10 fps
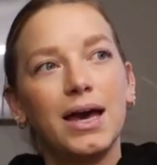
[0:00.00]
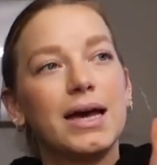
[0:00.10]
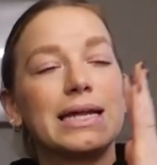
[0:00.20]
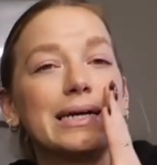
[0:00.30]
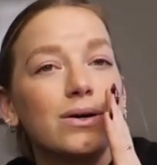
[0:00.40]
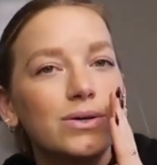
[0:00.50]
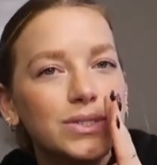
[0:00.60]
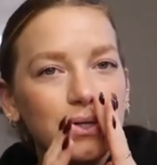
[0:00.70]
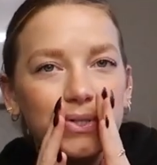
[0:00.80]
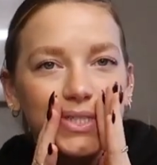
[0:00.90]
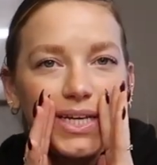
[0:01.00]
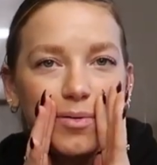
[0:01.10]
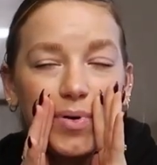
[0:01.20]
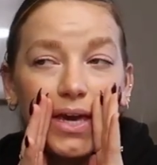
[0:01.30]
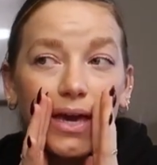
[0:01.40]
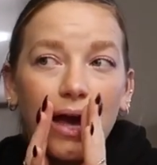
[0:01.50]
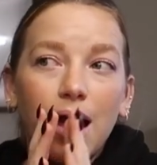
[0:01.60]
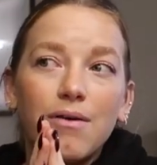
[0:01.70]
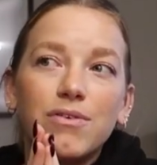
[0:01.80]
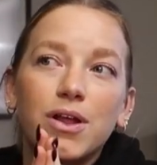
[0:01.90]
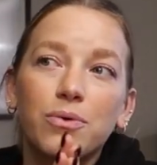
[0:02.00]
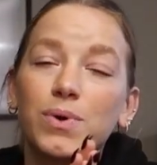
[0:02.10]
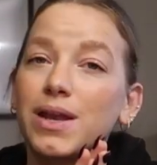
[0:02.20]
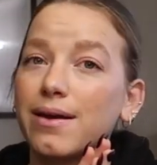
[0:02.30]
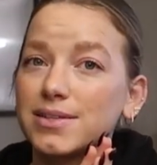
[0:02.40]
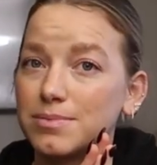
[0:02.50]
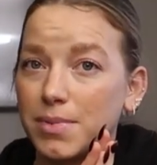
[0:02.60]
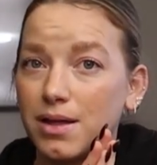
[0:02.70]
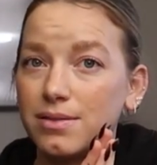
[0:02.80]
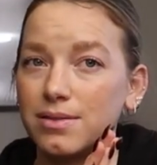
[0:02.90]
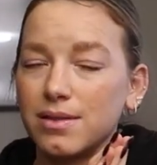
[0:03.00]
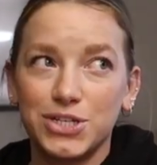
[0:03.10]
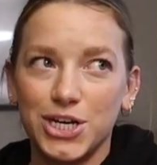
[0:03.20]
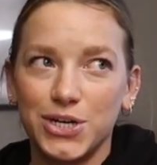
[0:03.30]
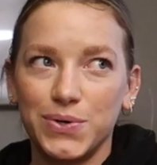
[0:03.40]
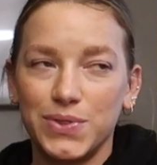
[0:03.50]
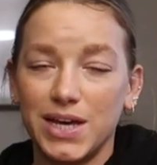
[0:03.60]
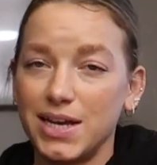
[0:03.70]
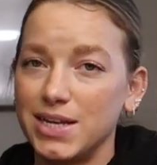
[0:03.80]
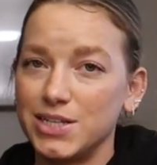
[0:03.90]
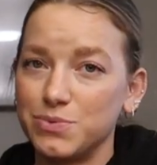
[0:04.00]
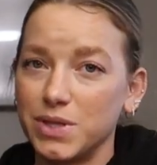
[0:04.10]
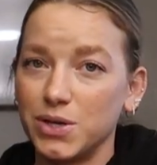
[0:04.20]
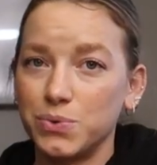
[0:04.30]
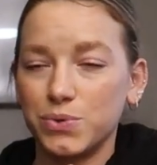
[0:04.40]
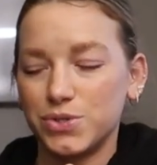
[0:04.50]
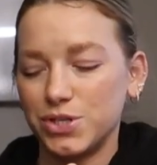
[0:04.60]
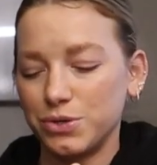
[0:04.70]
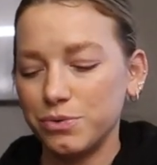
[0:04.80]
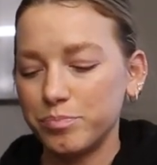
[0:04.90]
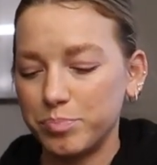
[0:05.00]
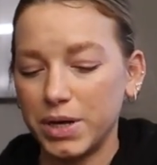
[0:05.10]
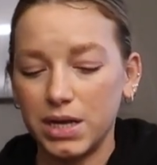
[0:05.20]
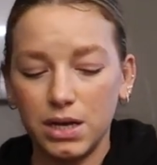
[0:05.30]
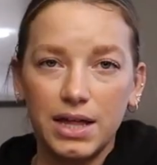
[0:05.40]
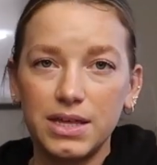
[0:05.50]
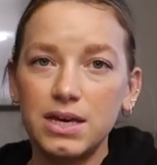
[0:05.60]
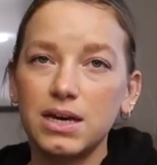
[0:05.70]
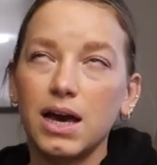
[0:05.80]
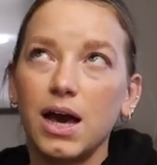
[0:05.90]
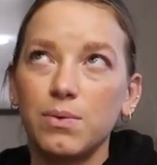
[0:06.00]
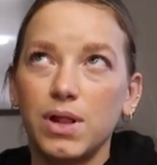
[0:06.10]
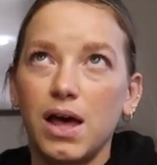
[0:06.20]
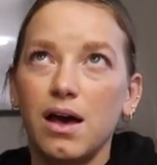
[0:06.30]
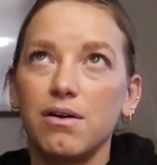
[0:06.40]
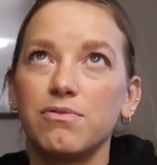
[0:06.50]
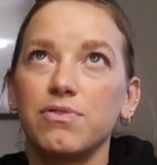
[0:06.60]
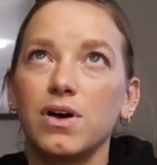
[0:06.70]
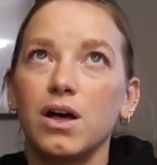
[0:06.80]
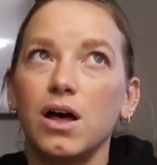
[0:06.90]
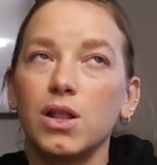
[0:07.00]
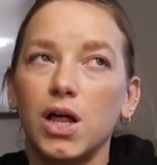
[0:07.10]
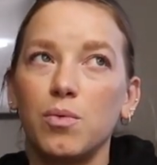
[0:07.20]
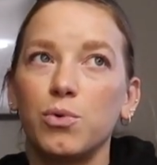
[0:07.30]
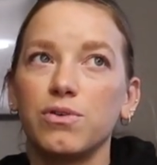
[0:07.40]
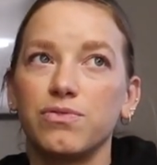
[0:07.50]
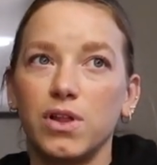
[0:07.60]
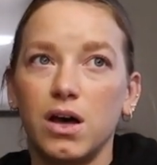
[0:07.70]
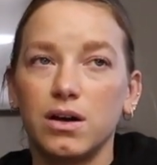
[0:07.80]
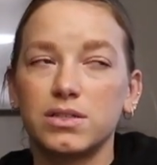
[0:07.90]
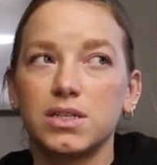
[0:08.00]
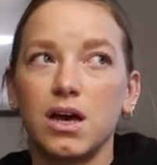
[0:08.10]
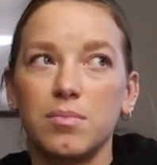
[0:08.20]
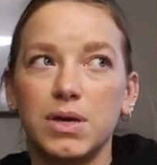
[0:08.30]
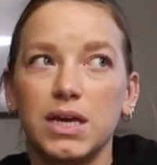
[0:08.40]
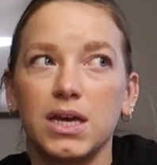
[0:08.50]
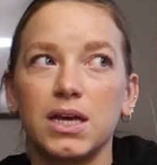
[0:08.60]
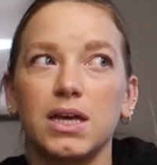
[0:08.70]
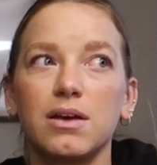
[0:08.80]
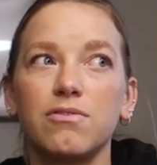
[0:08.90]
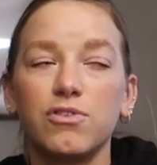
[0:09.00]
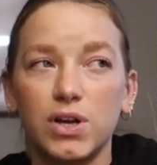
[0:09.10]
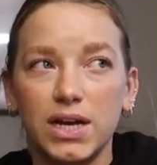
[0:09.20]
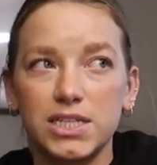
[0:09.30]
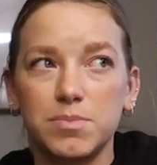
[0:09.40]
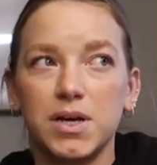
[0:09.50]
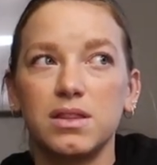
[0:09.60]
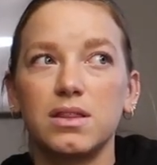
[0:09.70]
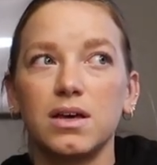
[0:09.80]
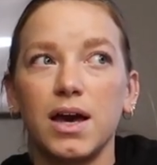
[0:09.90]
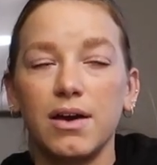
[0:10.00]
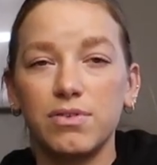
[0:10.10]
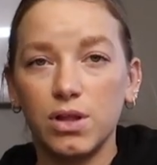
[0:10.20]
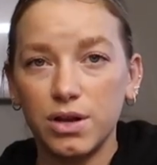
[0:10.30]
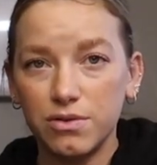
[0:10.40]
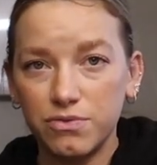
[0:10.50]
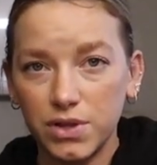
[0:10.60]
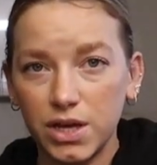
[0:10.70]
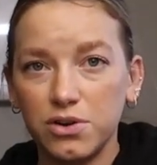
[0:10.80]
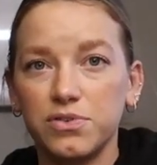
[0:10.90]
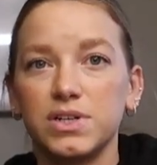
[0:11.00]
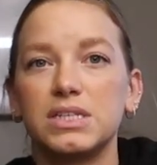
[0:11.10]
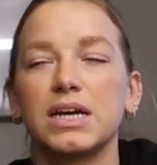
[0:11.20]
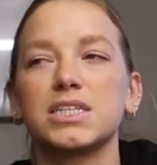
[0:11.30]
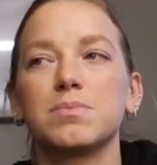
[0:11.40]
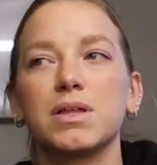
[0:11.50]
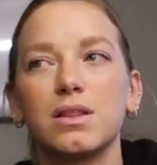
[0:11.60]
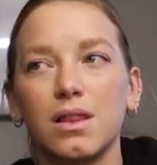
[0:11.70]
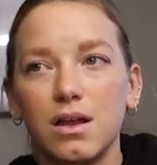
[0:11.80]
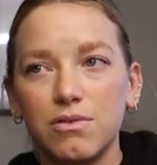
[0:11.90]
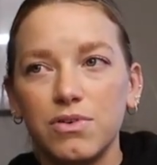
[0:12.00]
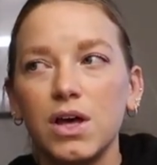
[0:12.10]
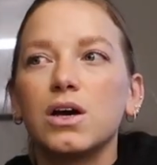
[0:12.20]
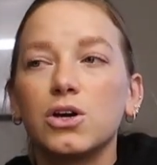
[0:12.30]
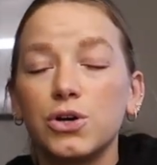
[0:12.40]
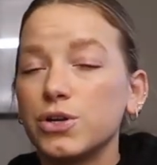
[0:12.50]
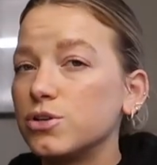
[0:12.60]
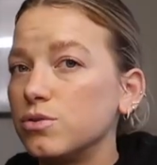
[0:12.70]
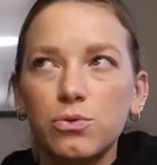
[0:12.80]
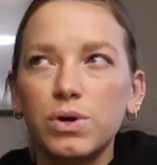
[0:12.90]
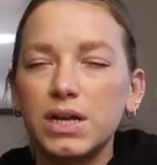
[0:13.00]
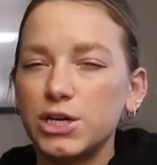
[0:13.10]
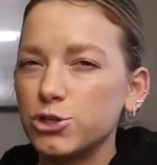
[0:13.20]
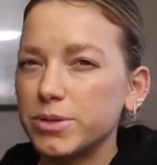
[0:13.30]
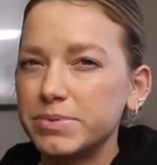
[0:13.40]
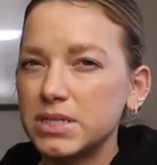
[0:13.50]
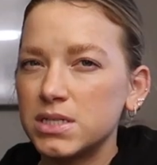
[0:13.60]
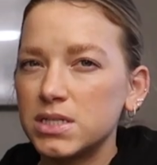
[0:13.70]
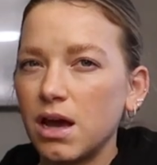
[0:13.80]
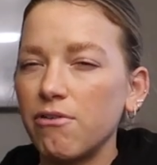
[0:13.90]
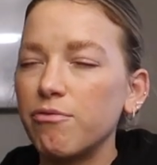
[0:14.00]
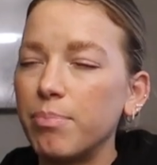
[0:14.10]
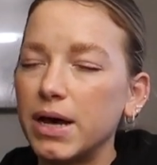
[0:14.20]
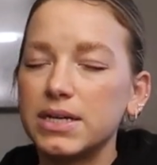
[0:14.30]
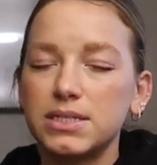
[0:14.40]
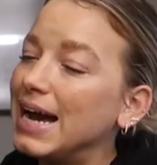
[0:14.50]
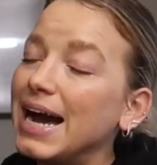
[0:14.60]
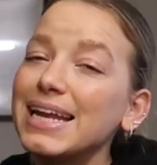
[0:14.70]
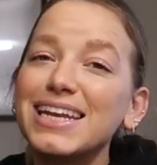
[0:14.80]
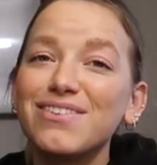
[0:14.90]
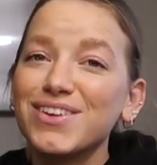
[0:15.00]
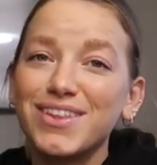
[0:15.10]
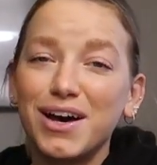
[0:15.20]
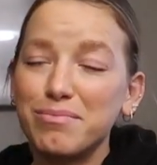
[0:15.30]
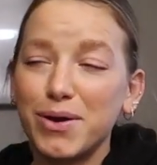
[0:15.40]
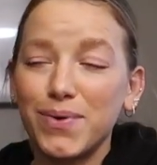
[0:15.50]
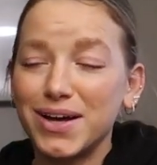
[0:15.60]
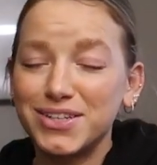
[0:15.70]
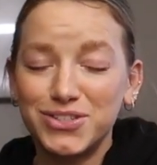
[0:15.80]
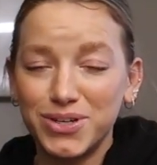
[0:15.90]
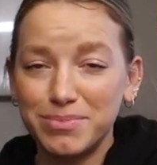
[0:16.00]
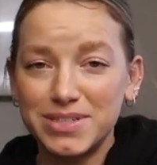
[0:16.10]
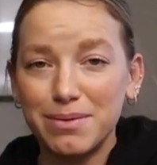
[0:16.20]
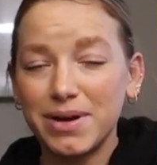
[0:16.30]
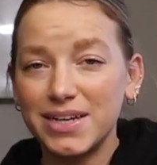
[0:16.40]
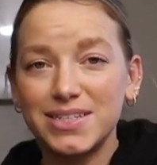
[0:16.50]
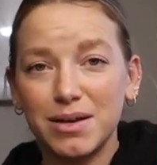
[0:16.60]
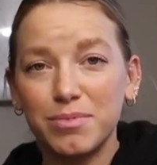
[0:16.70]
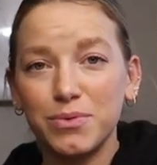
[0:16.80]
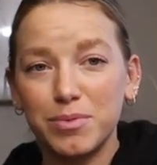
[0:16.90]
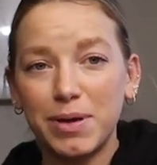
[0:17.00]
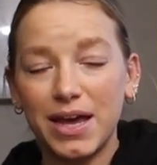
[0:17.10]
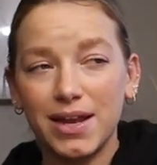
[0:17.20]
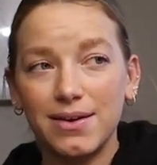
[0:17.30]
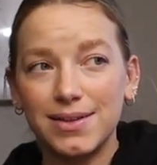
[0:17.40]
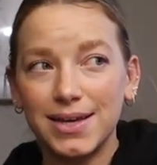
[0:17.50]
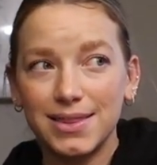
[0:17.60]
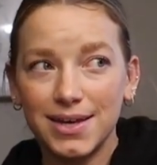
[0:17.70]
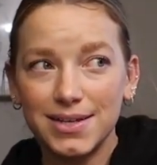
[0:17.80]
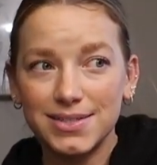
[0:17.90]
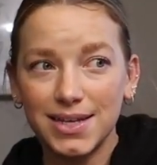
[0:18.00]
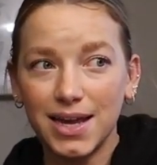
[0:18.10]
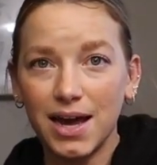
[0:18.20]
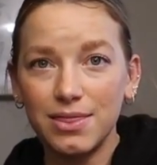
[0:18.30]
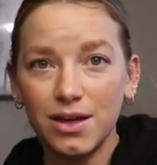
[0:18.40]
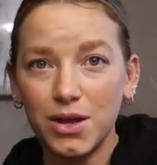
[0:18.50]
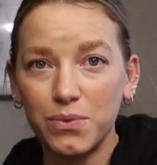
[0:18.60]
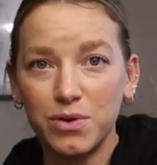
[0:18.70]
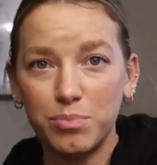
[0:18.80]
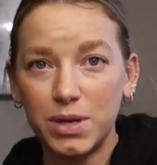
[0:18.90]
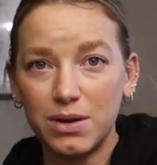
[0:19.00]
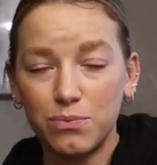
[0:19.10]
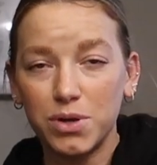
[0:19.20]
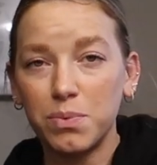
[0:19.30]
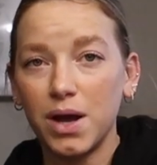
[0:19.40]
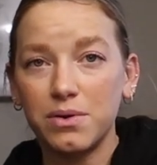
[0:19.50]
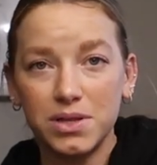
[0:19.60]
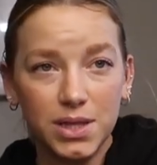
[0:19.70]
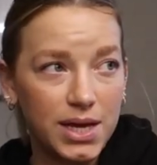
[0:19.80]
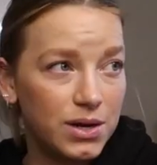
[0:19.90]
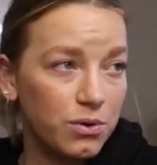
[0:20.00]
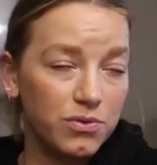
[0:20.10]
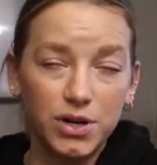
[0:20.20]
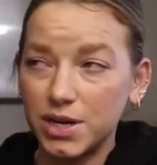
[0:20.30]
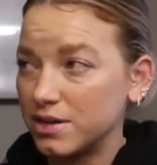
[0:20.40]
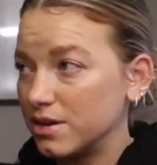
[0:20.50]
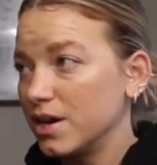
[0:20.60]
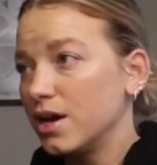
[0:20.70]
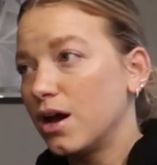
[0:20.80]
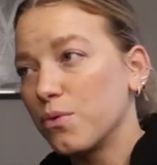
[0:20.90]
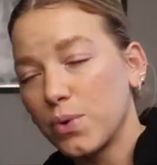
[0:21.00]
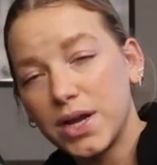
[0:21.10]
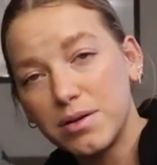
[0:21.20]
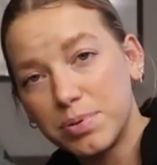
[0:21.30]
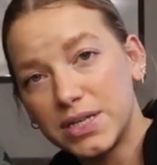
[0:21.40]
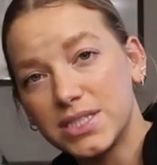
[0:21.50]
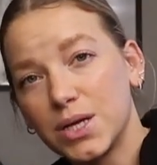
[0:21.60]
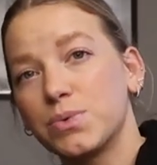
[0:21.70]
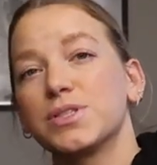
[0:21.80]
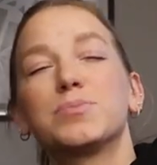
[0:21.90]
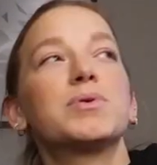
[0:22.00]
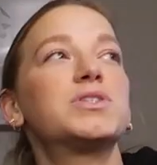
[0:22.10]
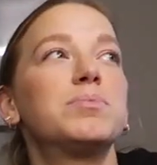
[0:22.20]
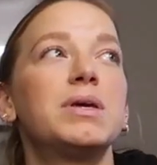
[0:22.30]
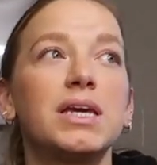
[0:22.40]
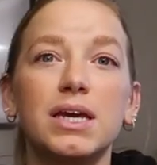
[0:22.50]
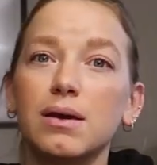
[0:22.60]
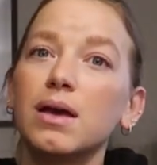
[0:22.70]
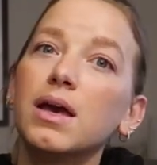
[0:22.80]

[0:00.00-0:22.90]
And I also, sneak peek, have another one next month. So that is really cool too. But I think I will have a lot more vlogs coming for next month. I have a lot of layovers next month, a lot of good 3-day trips and stuff, but I never thought in my wildest dreams that my December would pan out like this. Like, I thought I would have been rerouted, laid over in random places I wasn't supposed to be.